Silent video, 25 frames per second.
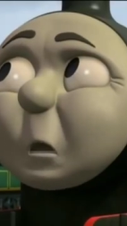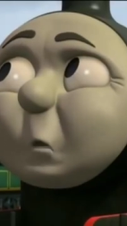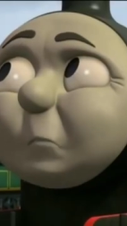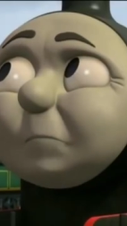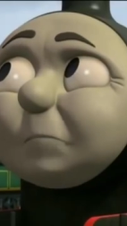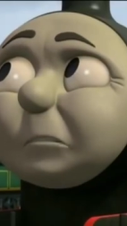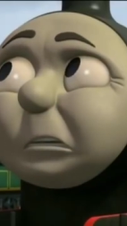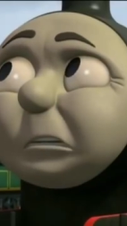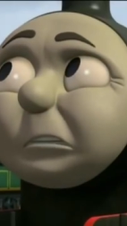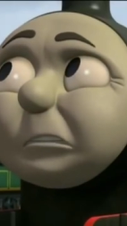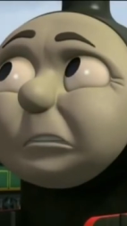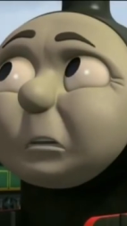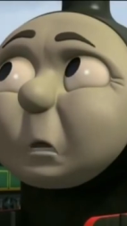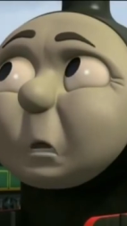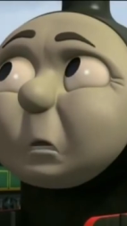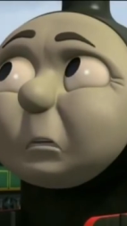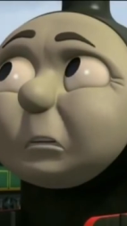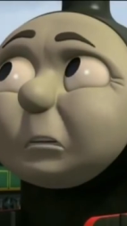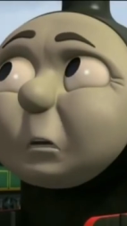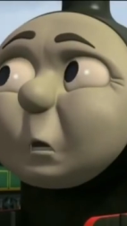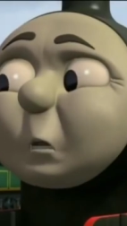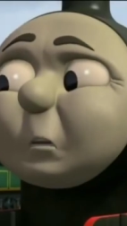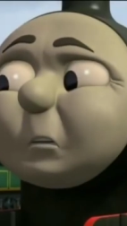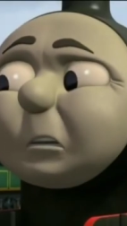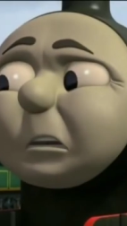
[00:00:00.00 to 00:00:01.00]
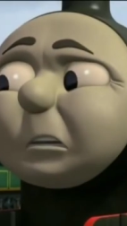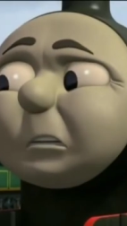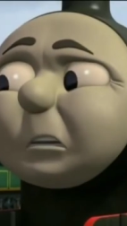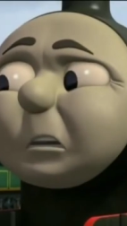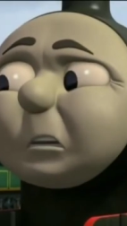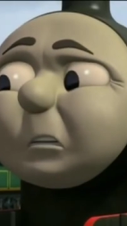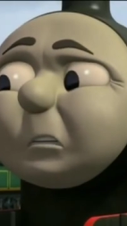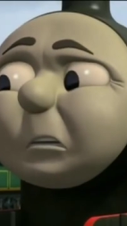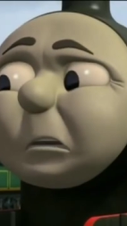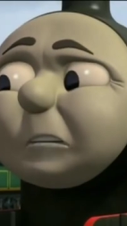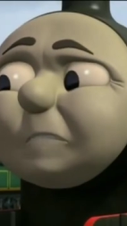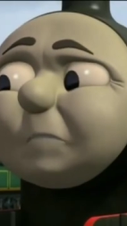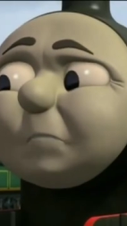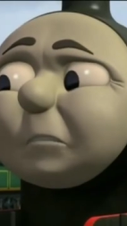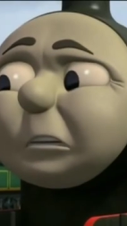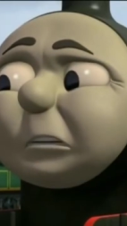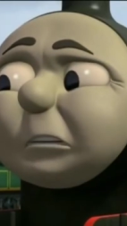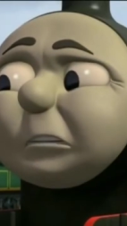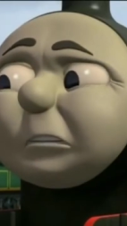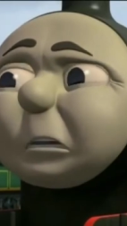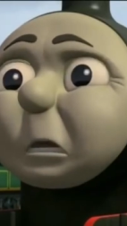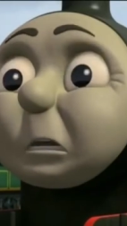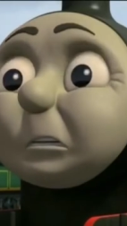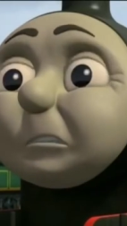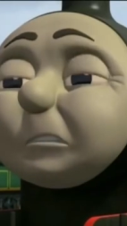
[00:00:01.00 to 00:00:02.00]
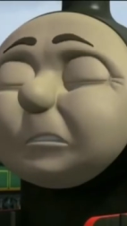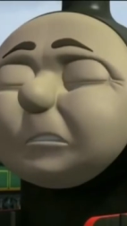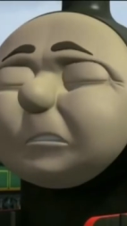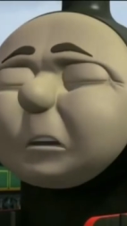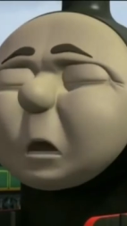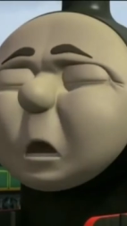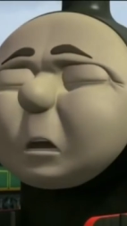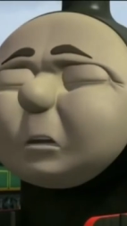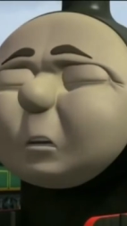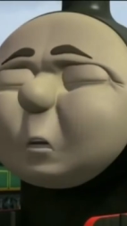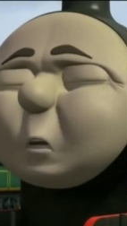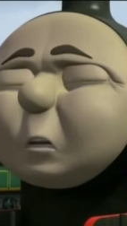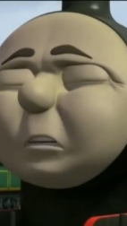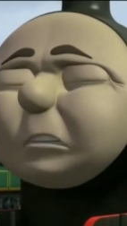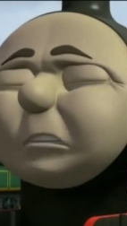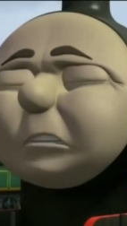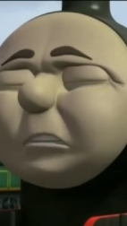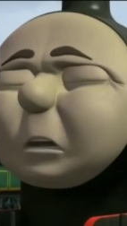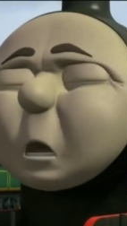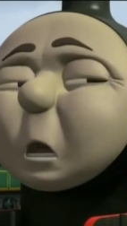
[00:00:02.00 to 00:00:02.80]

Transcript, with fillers: hope he's not looking to give me another